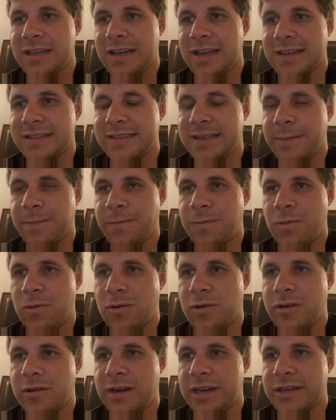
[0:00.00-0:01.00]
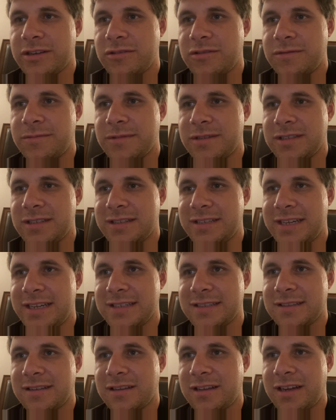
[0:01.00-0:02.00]
Except for I couldn't really
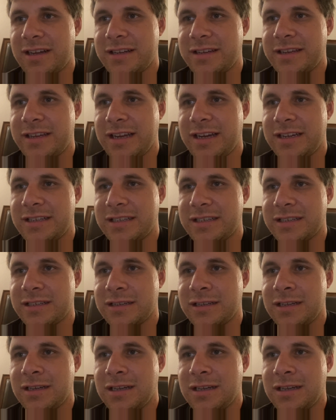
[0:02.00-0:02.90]
taste a lot of the onion.